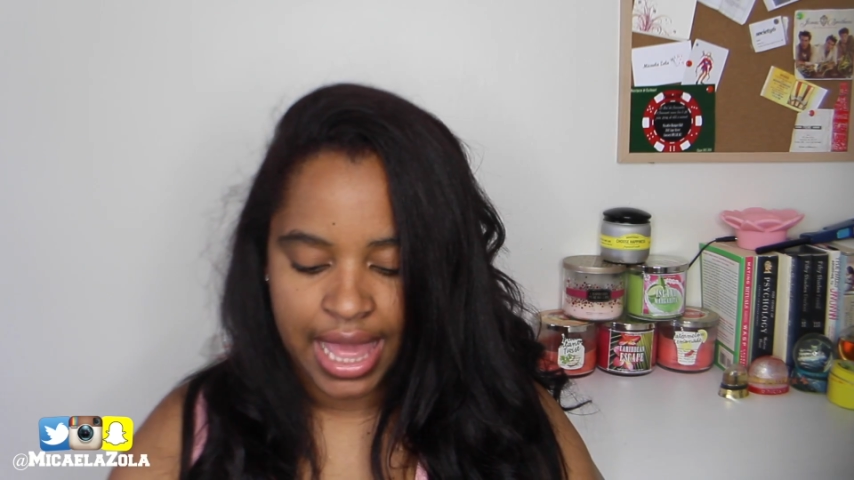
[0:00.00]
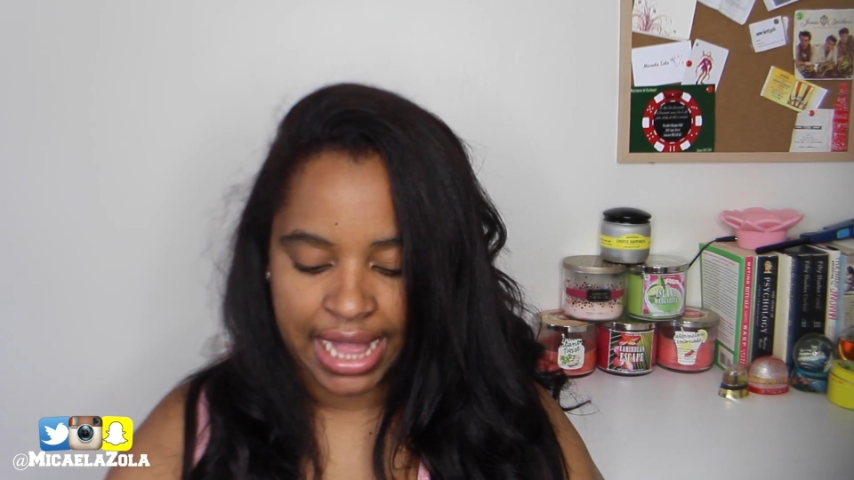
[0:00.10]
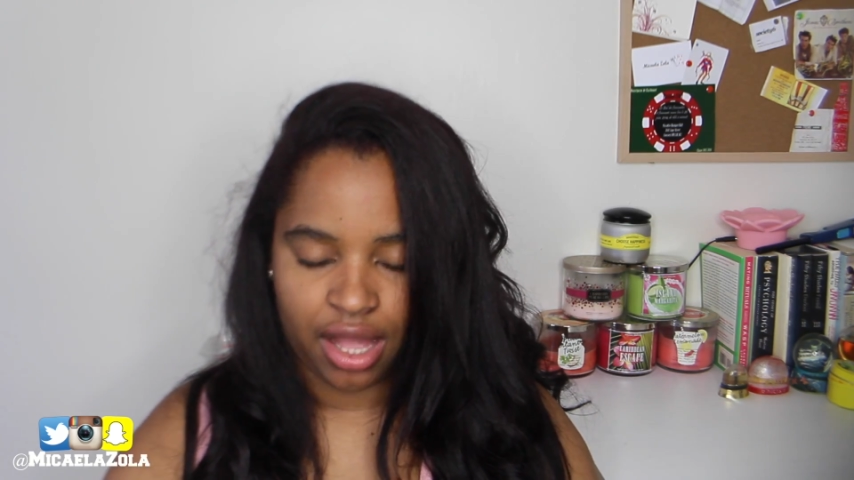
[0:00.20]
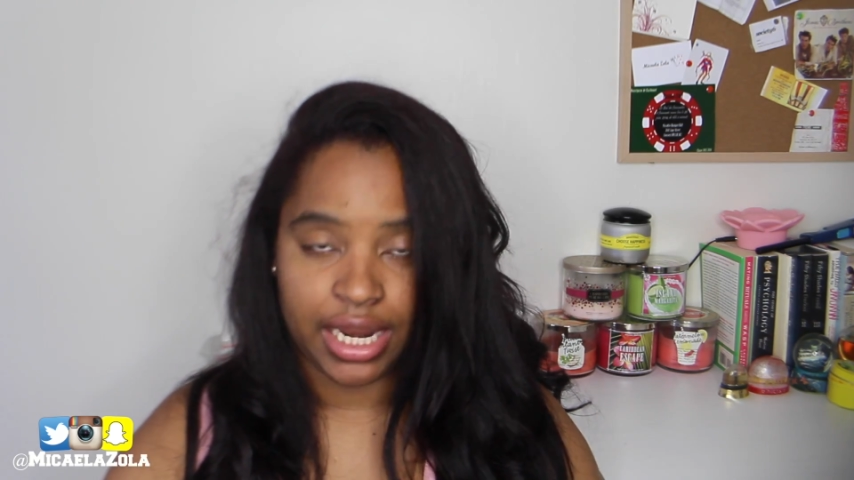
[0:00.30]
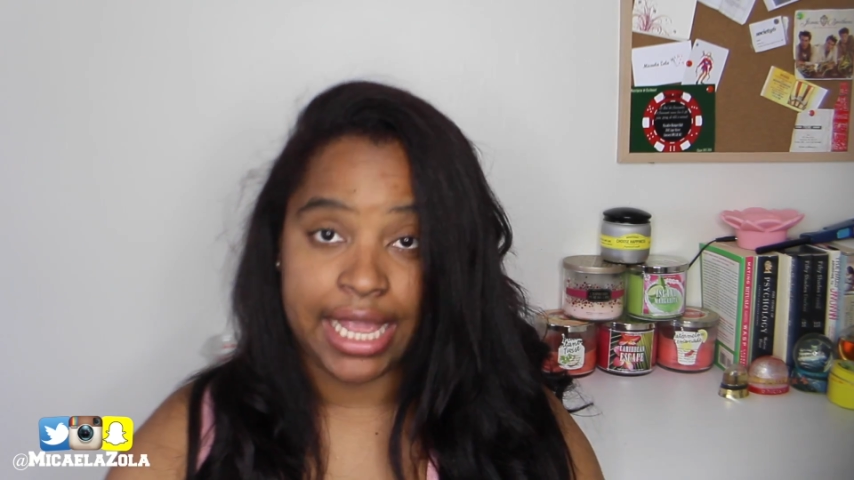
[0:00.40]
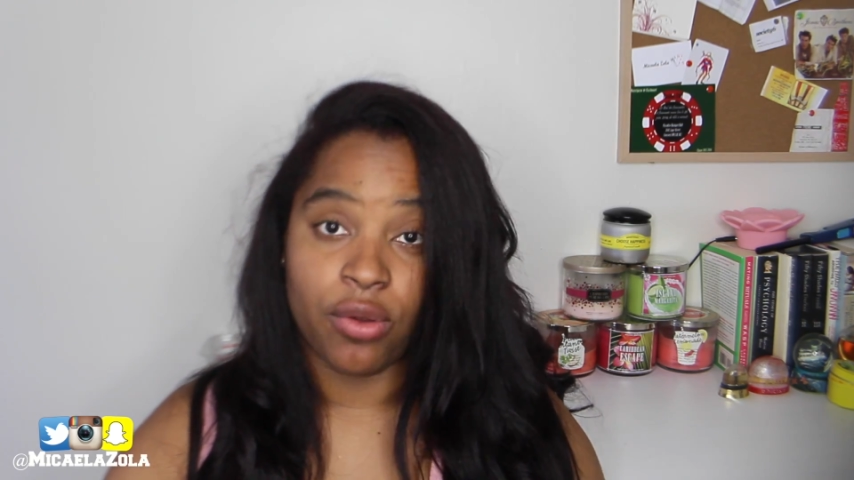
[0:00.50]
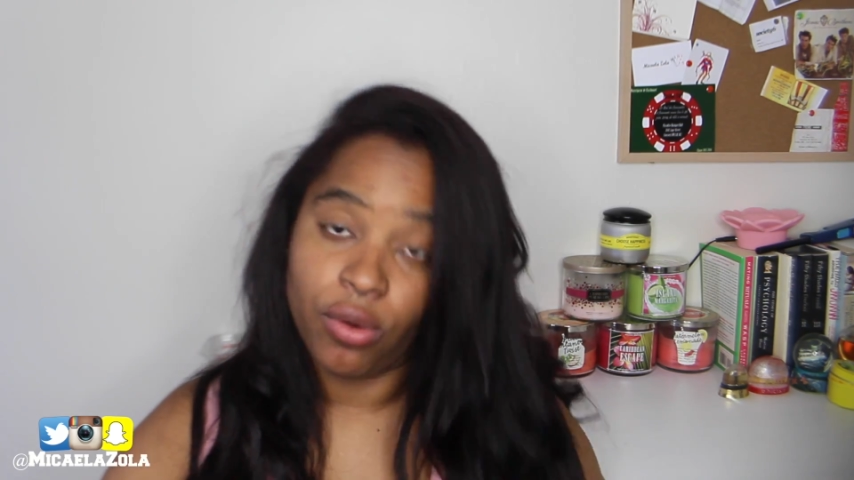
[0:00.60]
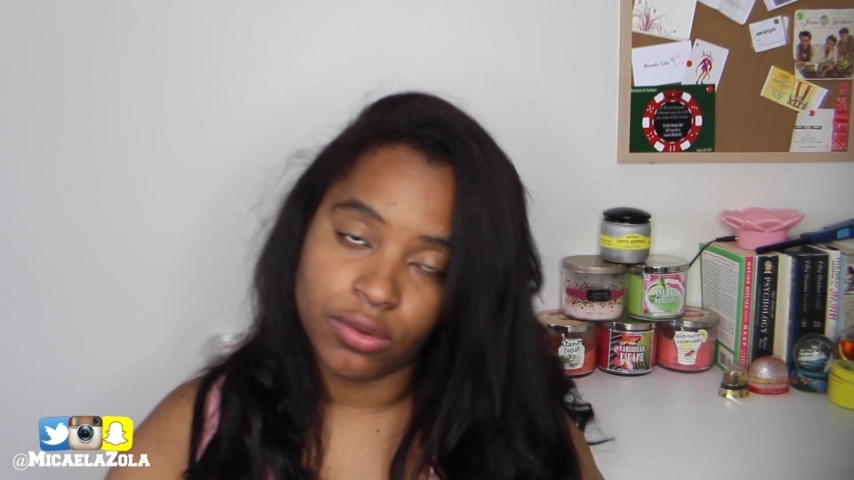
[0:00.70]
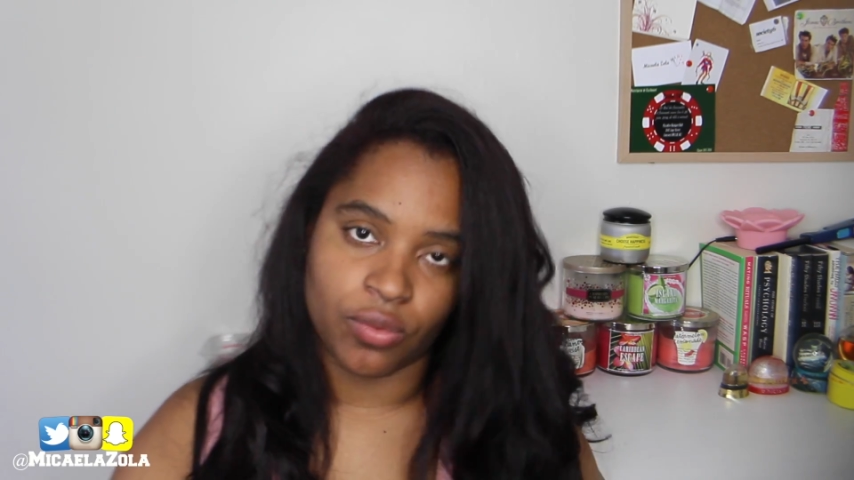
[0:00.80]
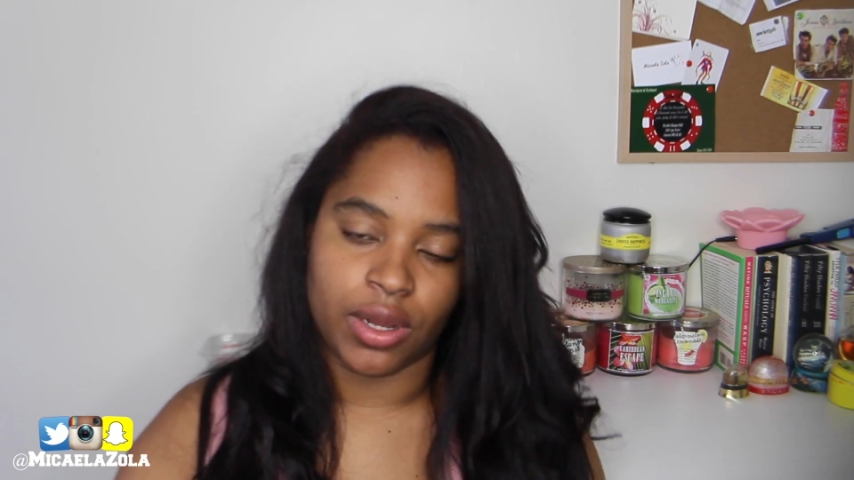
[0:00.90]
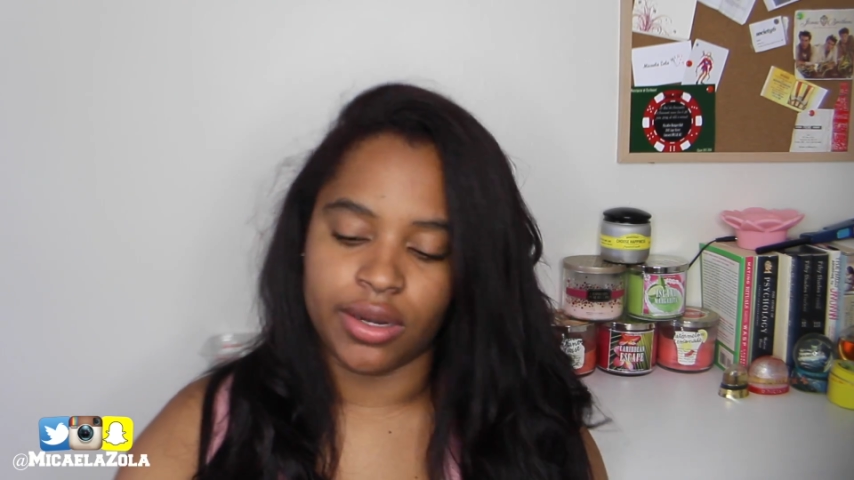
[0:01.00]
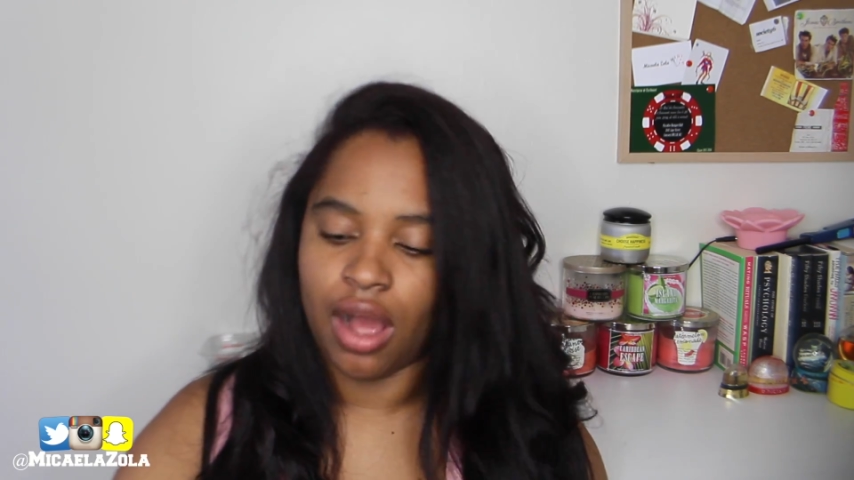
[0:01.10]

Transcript: I got a gold one,